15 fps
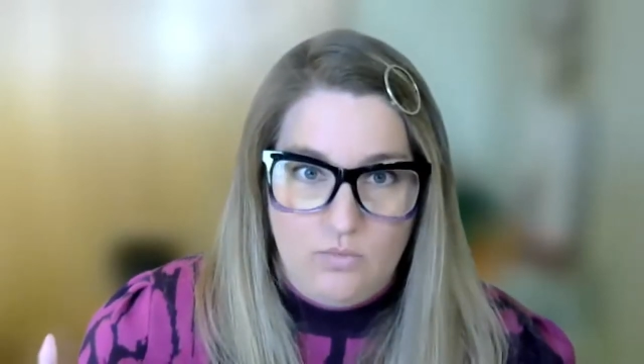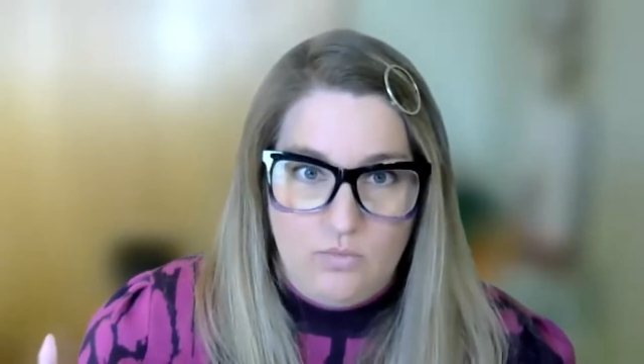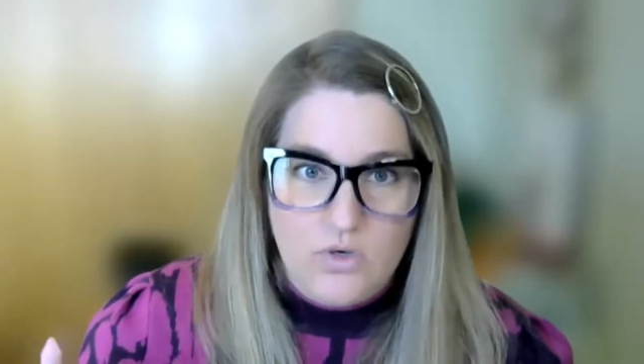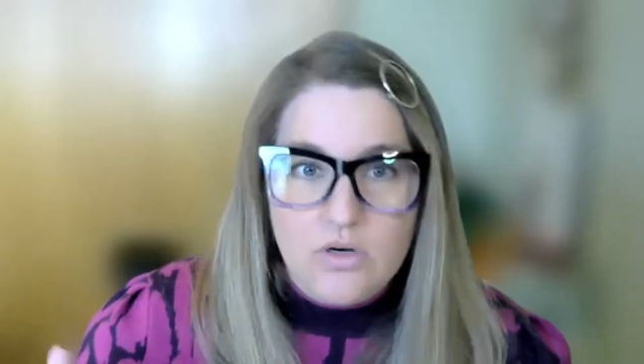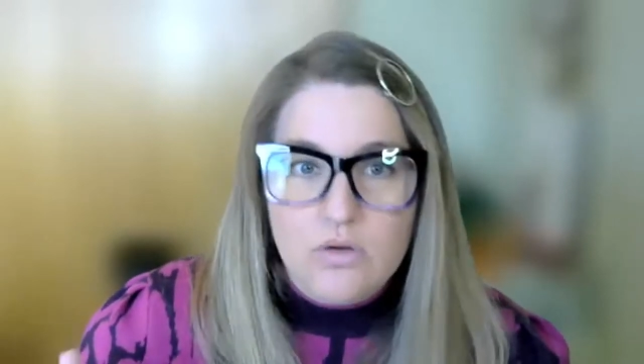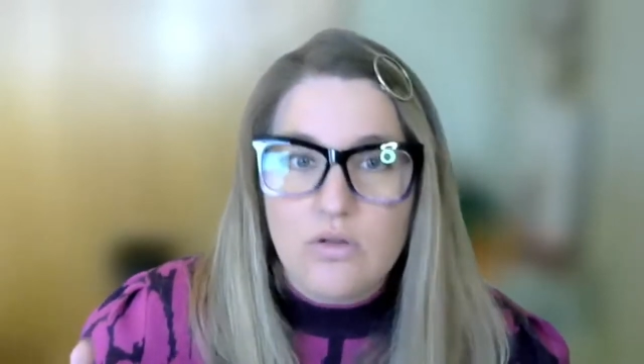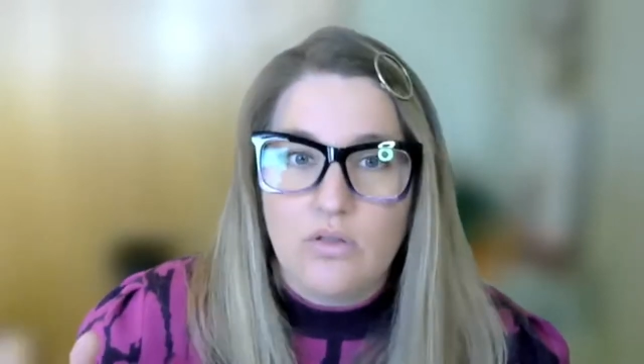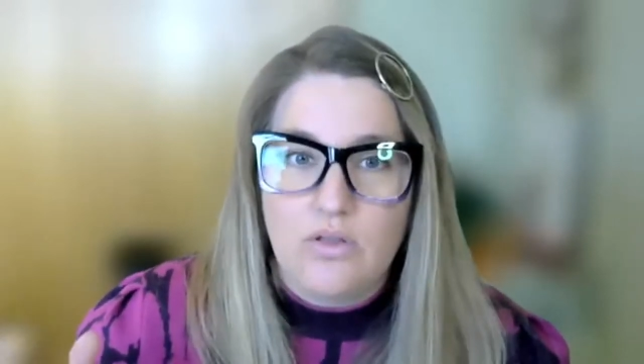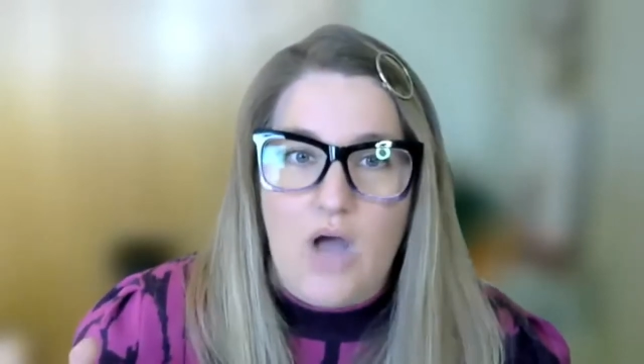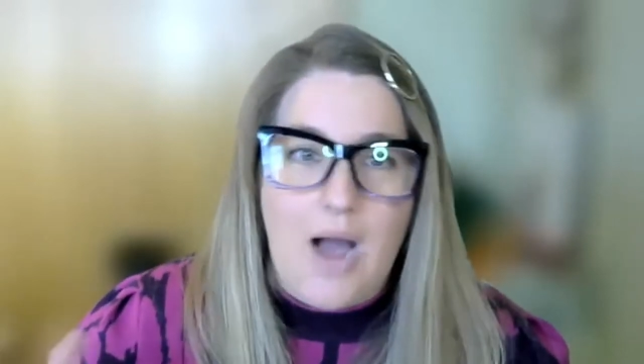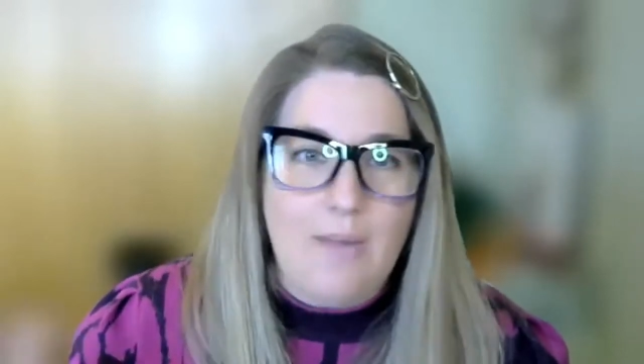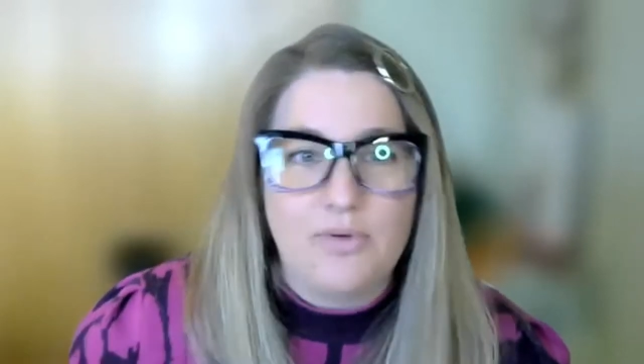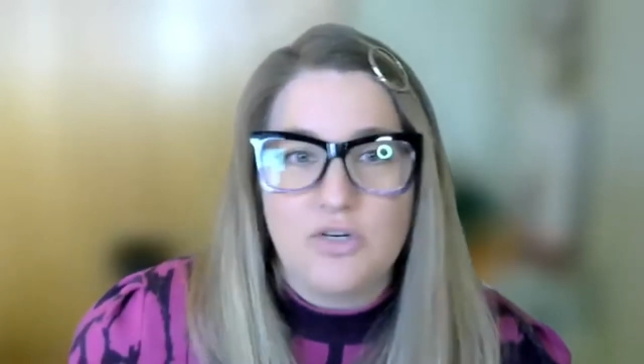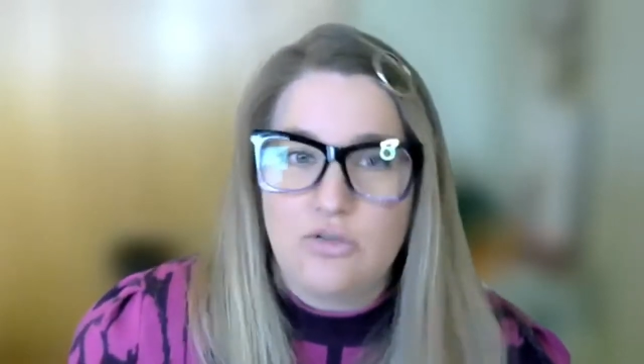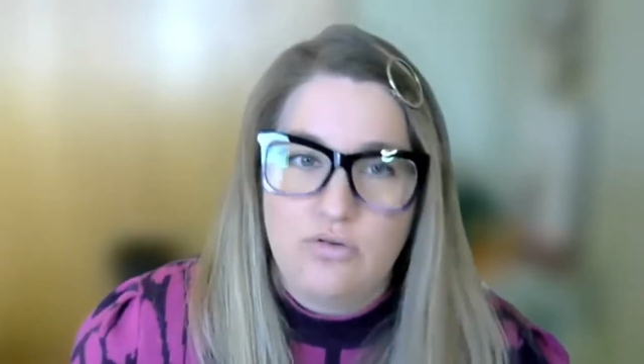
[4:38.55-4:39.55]
What are the
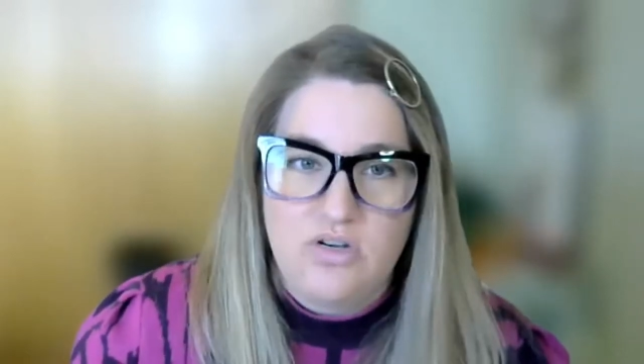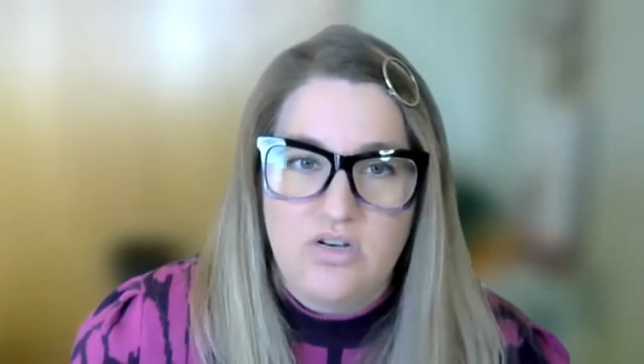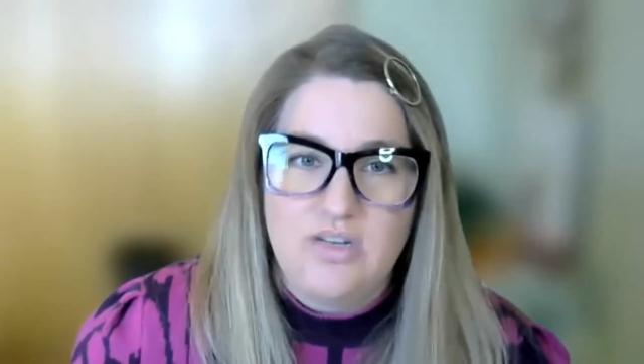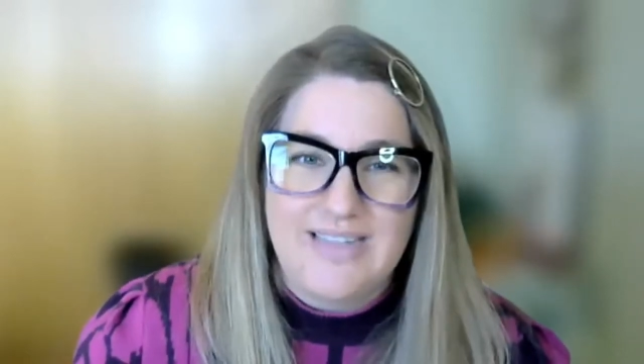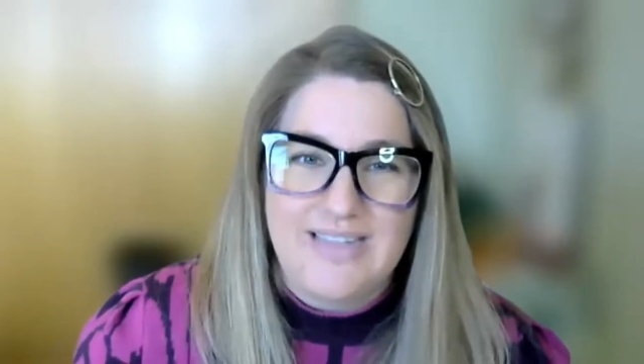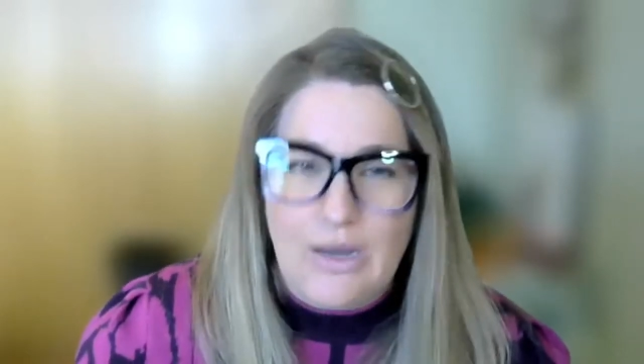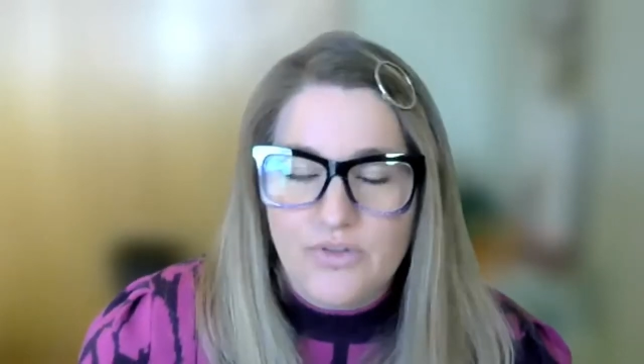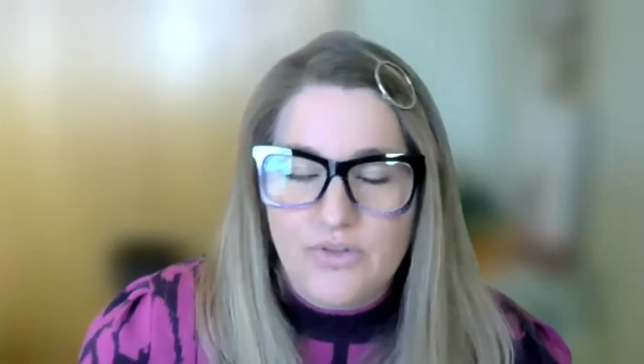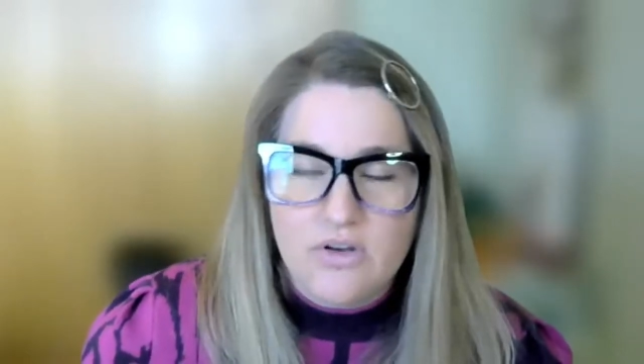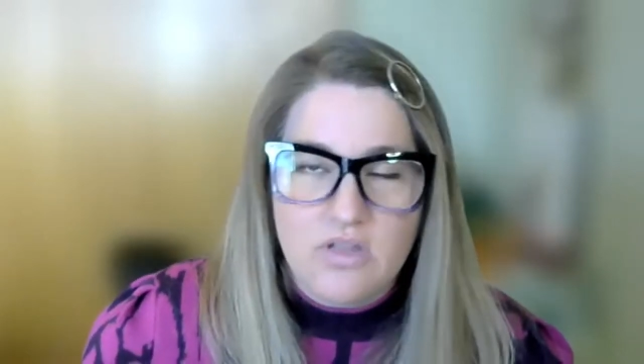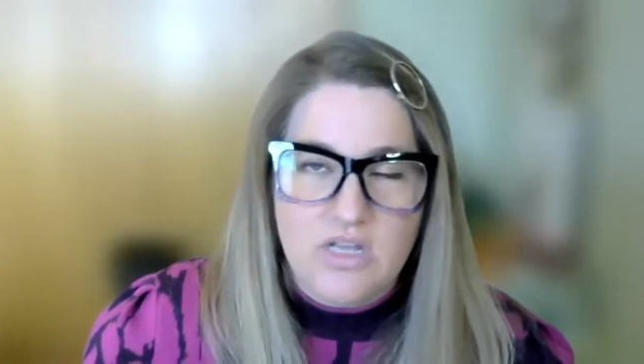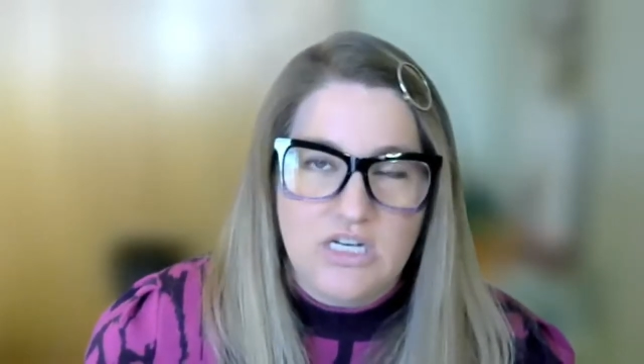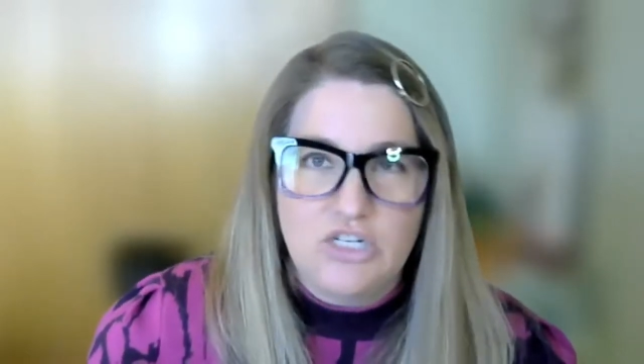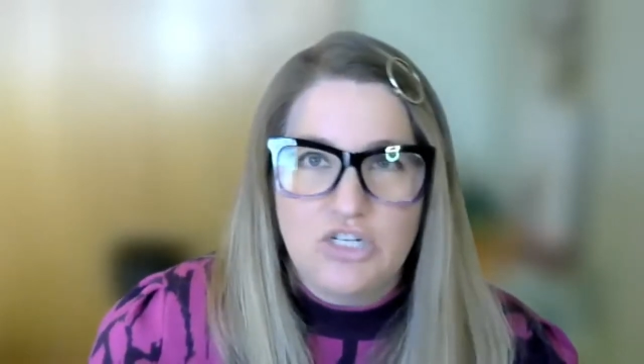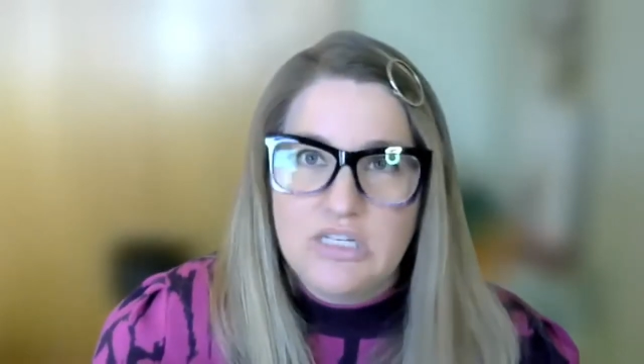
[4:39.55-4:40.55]
opportunities out there
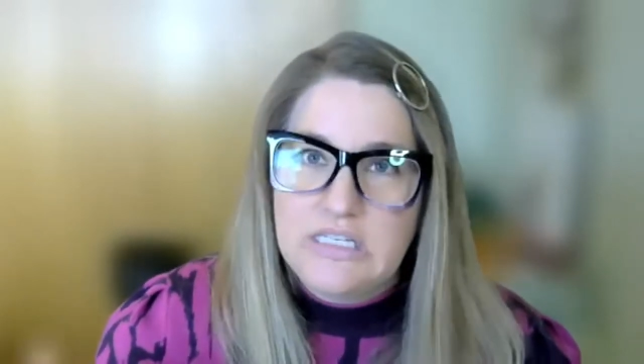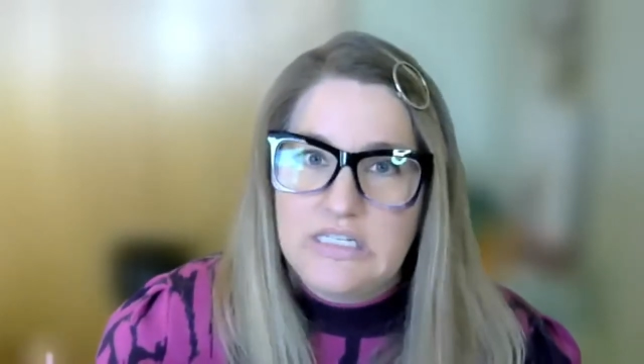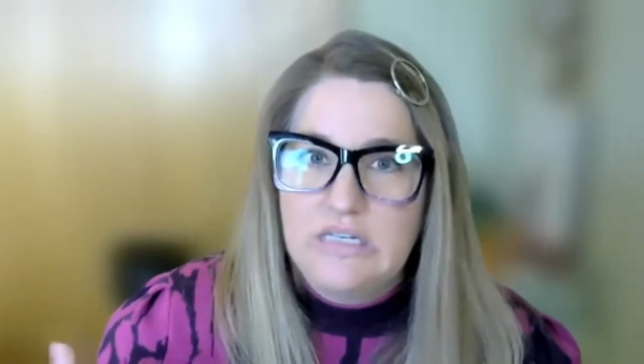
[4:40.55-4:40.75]
that I just